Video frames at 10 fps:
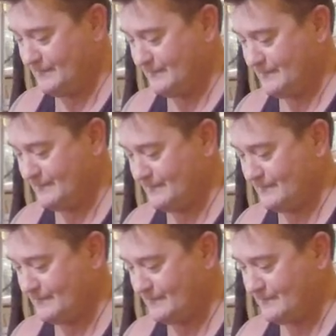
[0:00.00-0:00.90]

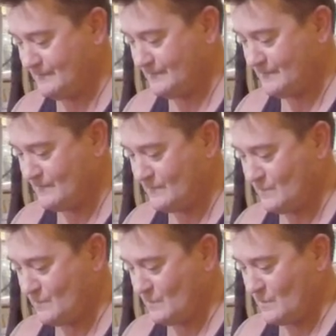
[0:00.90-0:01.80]

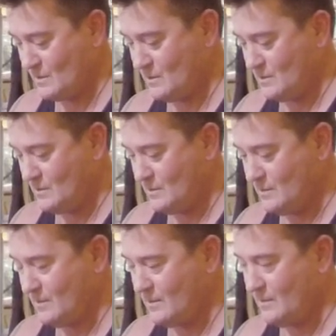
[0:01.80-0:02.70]

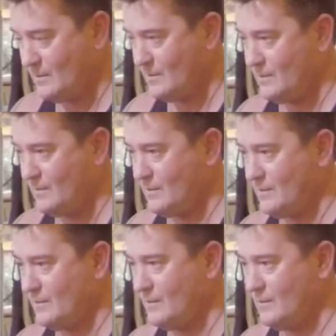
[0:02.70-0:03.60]

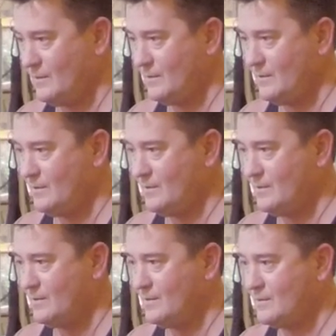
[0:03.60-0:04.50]

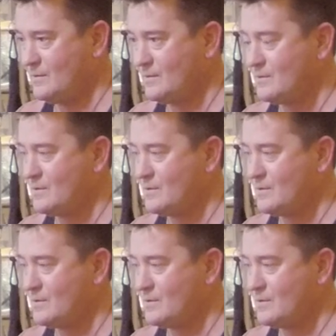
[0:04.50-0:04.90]
No one is speaking in this clip.